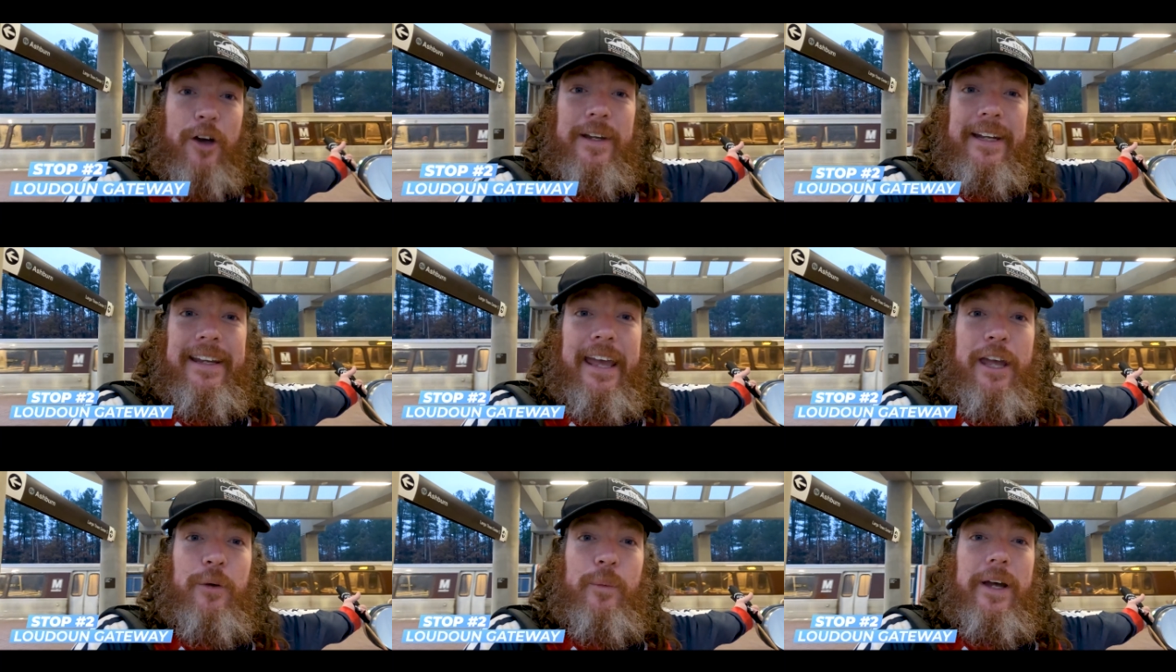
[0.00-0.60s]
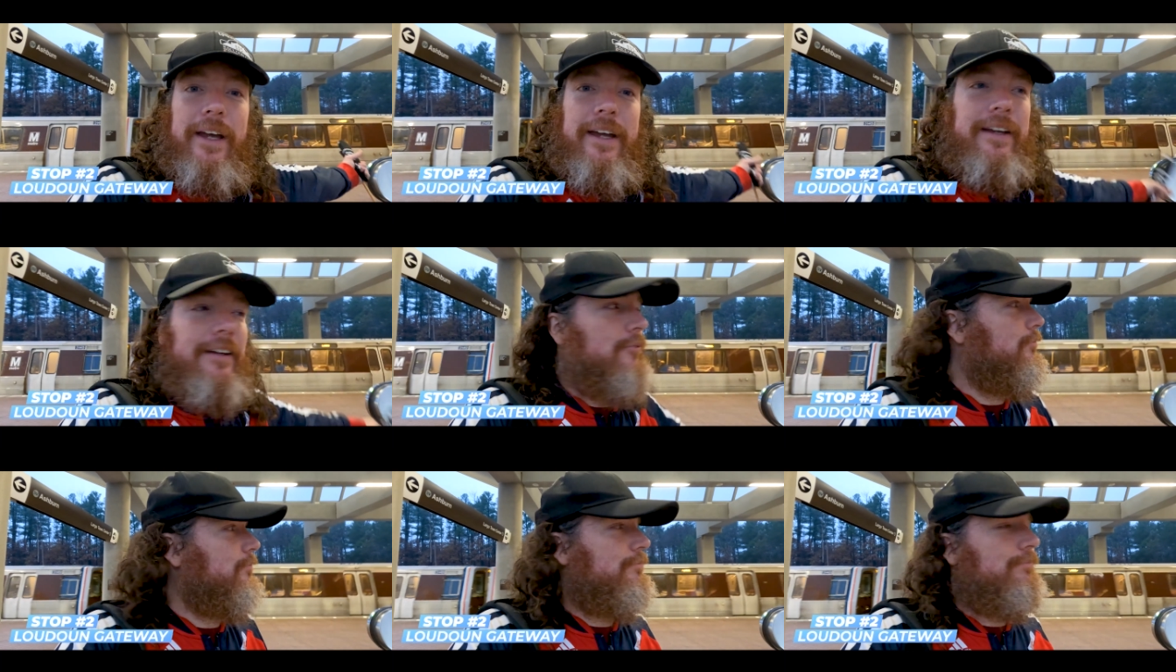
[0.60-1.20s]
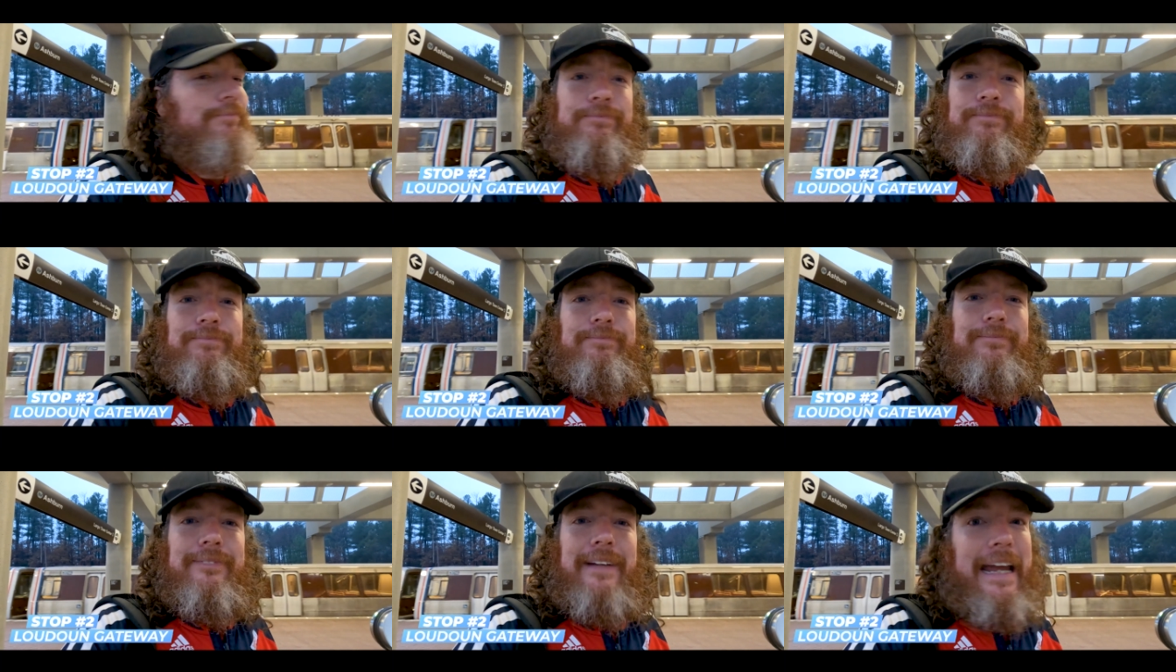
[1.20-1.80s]
and Gateway,
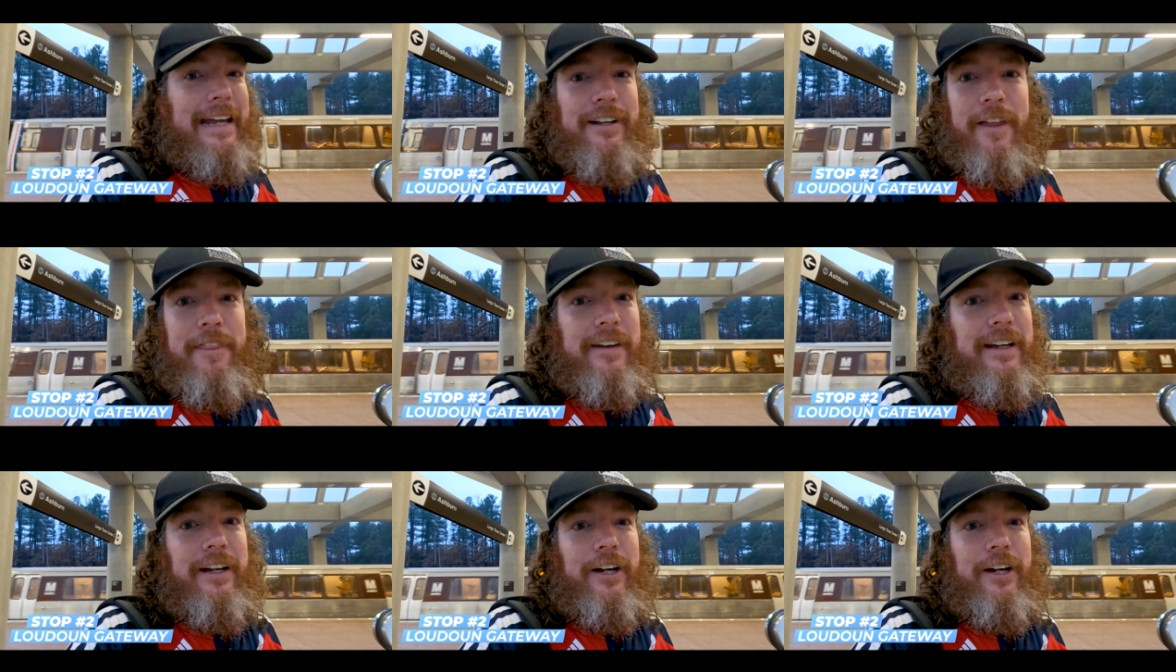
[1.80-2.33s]
Ain't nothing